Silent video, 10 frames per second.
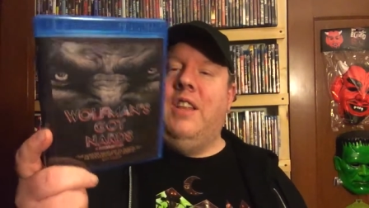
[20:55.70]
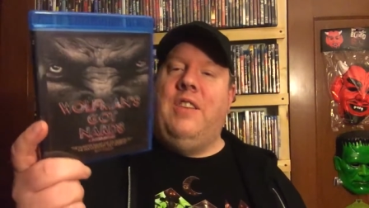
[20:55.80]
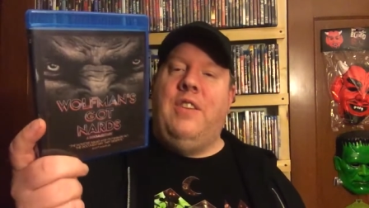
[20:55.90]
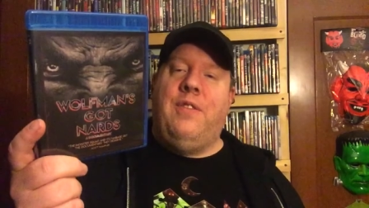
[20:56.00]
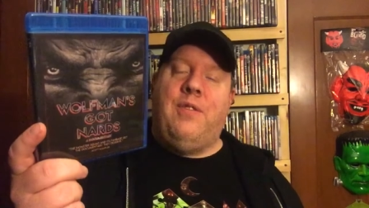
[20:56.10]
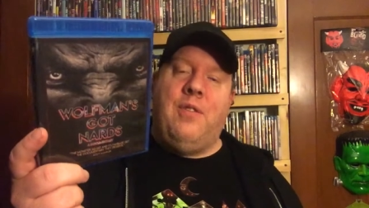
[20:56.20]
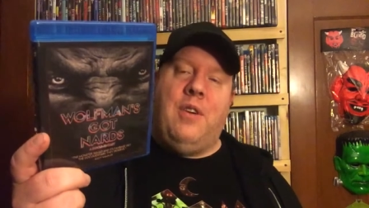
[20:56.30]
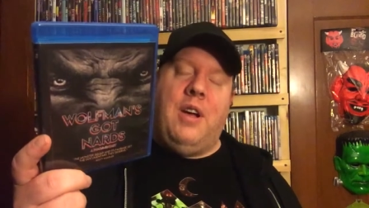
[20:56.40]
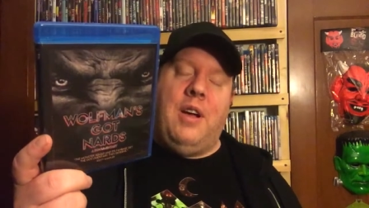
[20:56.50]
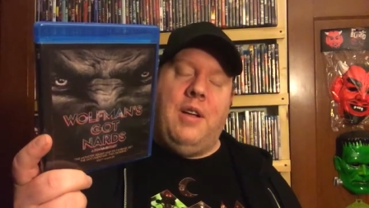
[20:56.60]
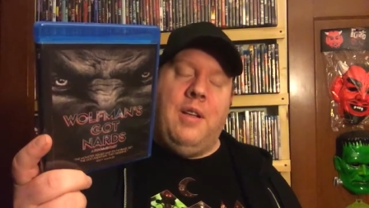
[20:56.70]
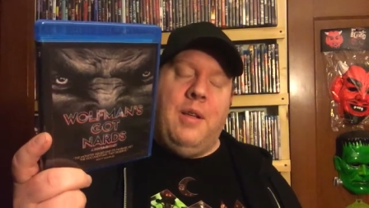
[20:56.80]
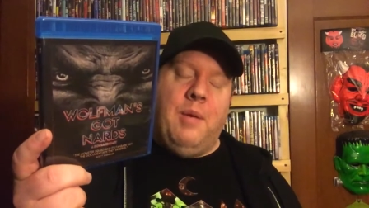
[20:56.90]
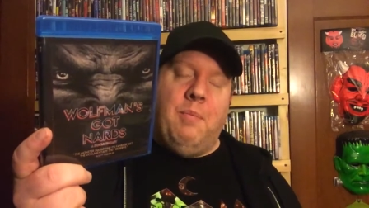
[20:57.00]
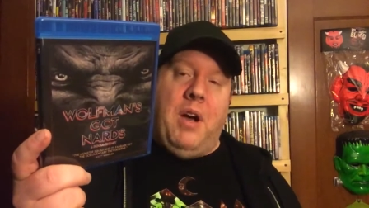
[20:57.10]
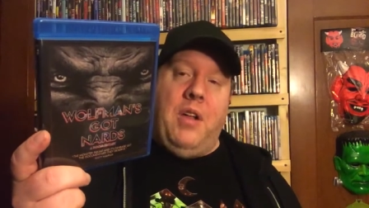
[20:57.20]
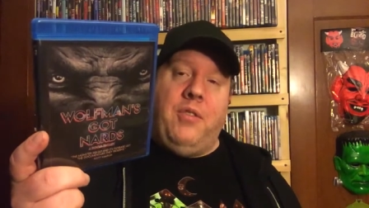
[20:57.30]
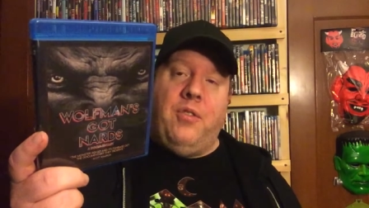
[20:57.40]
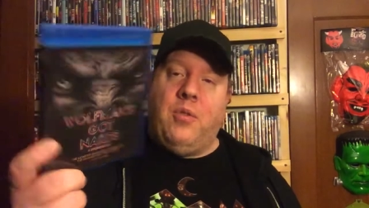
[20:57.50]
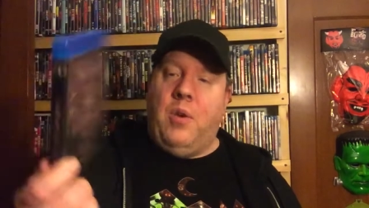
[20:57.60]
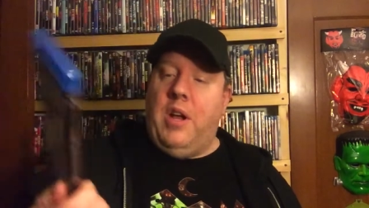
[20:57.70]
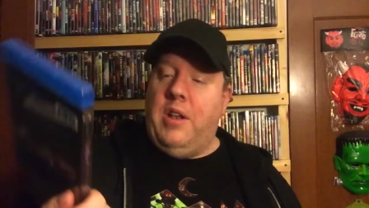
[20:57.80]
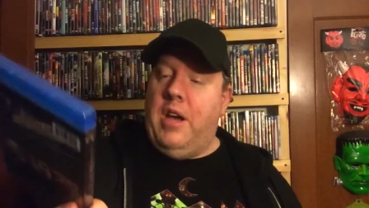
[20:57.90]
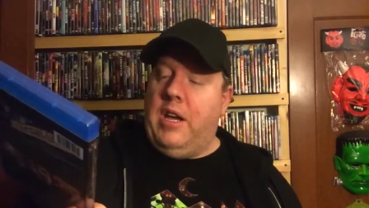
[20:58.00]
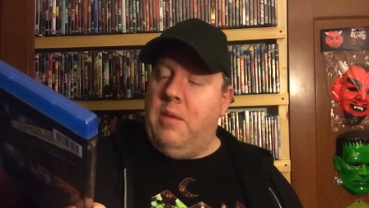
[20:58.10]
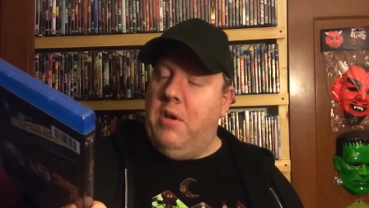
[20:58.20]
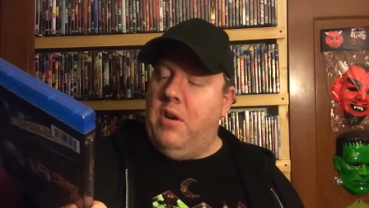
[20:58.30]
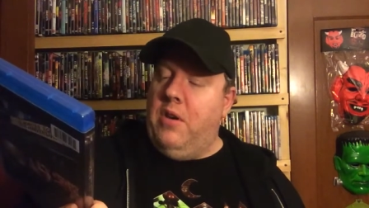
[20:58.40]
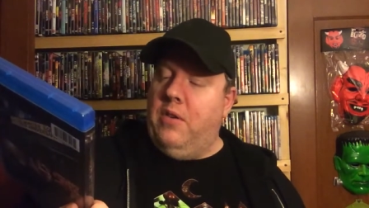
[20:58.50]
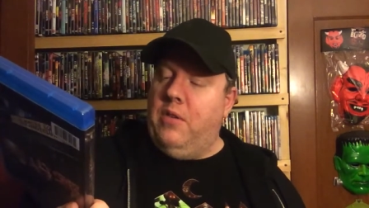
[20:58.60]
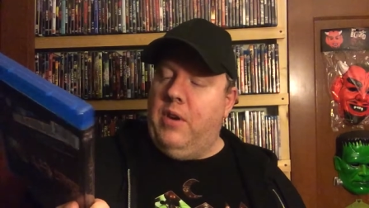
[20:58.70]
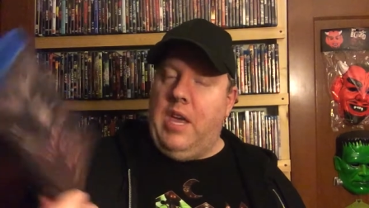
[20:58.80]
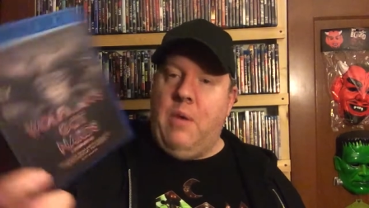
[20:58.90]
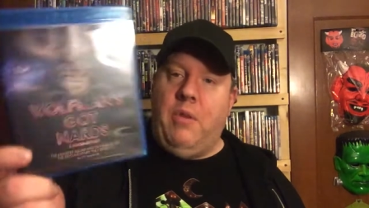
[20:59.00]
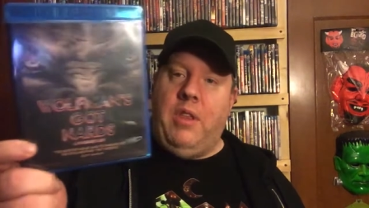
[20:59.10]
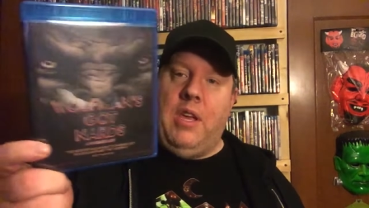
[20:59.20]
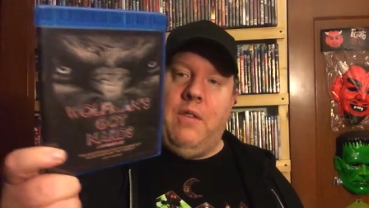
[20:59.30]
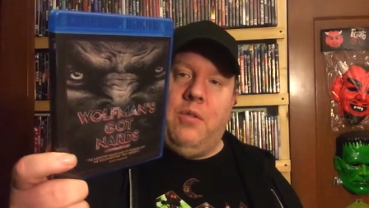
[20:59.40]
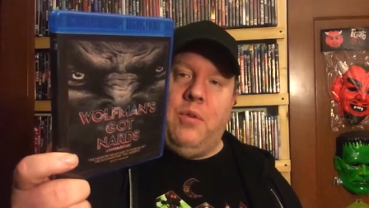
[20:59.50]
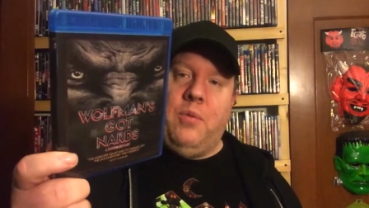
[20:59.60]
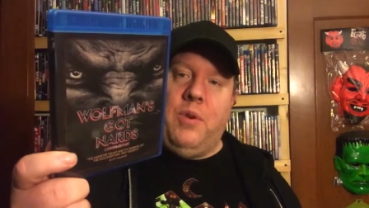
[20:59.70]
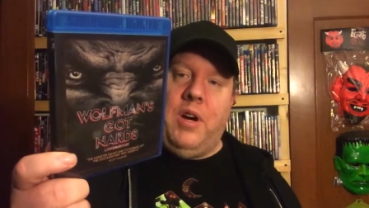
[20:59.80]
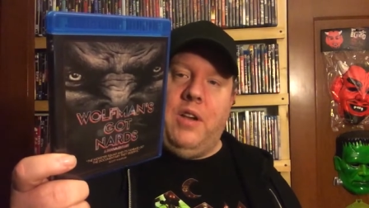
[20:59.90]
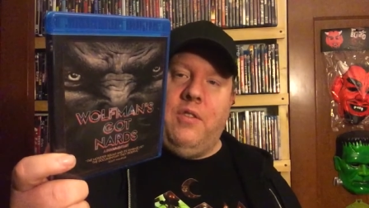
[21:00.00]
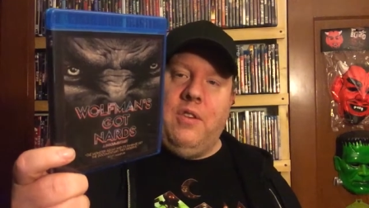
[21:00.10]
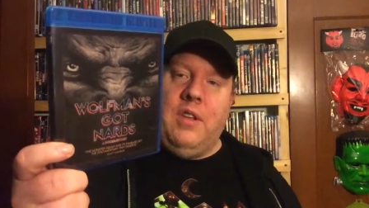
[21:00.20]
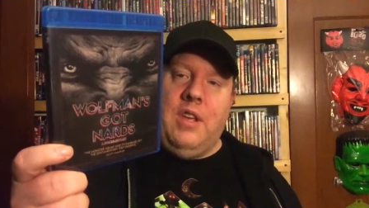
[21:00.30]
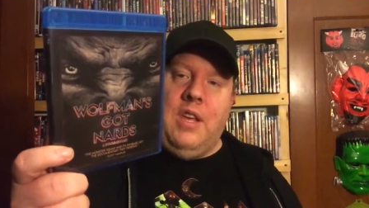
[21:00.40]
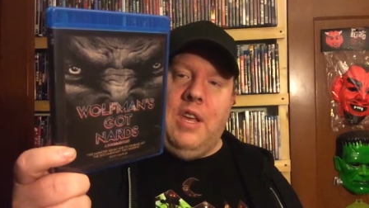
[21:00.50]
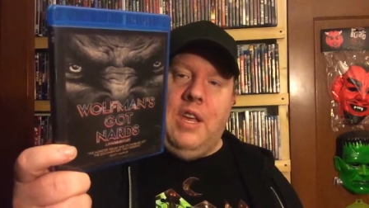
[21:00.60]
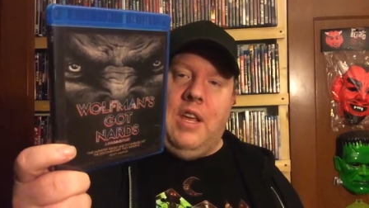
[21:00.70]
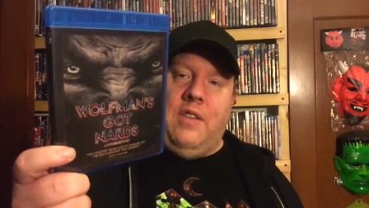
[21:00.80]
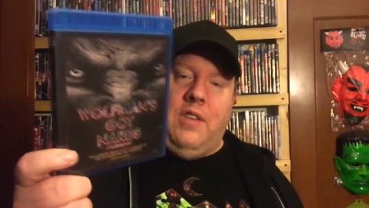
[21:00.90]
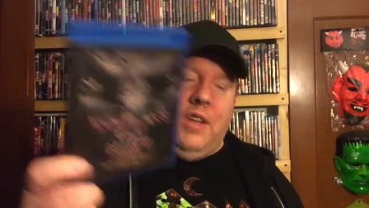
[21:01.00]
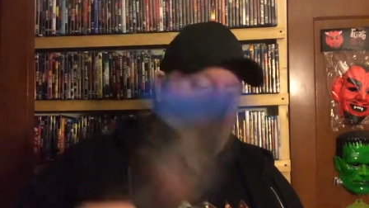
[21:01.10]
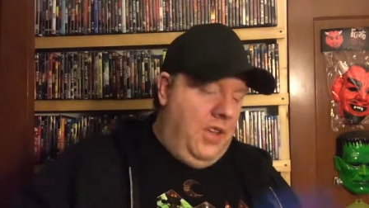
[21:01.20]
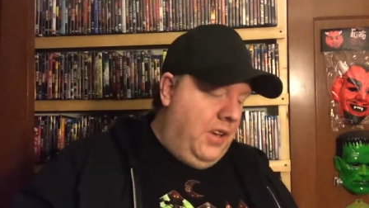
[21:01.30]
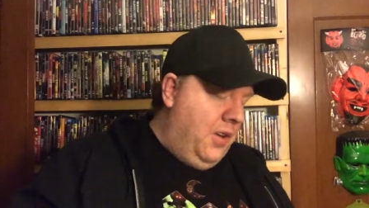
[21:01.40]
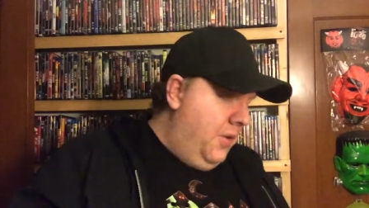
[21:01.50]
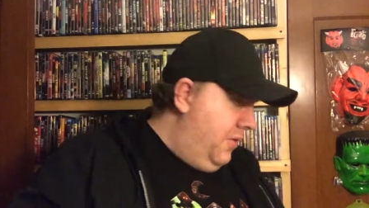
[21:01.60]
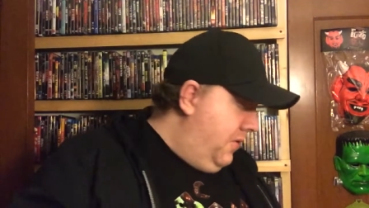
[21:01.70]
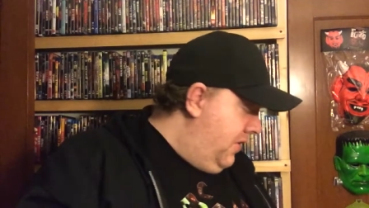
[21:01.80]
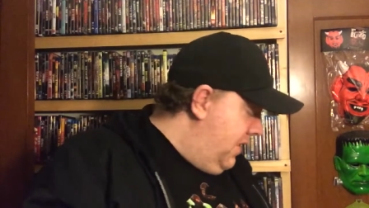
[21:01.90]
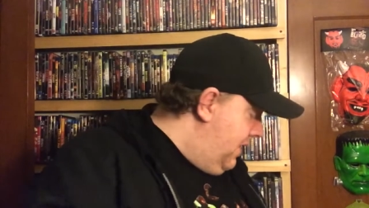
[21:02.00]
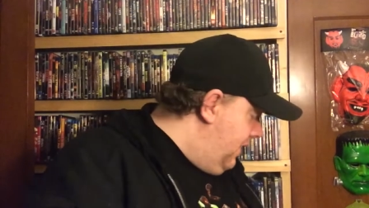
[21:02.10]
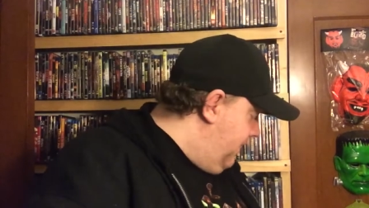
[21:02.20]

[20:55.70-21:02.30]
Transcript: This is for uh, Monster Squad documentary, so I can't wait to get this one to watch and see how that goes.